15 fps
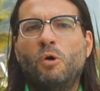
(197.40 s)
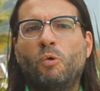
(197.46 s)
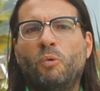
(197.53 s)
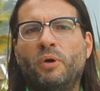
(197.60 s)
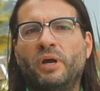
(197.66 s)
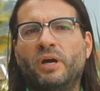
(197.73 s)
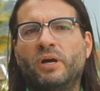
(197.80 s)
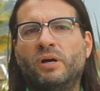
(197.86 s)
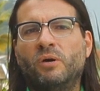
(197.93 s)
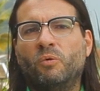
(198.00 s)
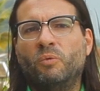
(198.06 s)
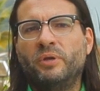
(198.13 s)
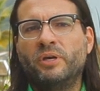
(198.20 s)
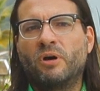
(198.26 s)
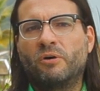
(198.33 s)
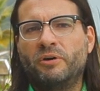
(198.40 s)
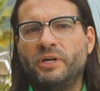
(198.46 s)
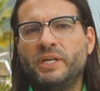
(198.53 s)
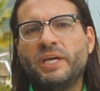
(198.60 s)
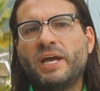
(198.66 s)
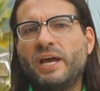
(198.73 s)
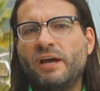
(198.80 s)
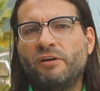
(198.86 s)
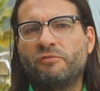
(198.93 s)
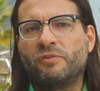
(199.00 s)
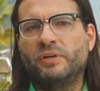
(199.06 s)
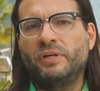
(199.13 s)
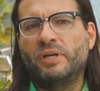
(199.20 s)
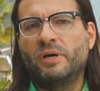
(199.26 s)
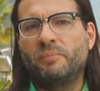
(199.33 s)
where we already have
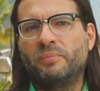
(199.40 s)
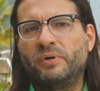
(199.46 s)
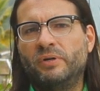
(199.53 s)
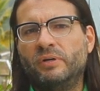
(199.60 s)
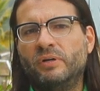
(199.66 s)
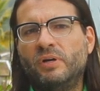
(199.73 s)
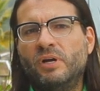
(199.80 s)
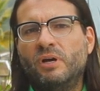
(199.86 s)
a number